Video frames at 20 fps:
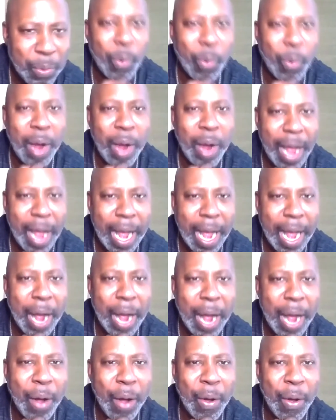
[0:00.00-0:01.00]

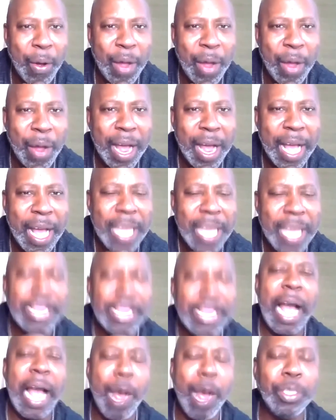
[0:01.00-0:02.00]
Wow.
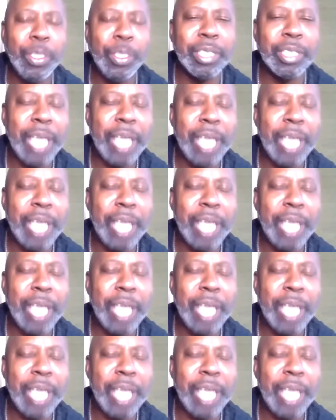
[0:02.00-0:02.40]
Now, yeah, how was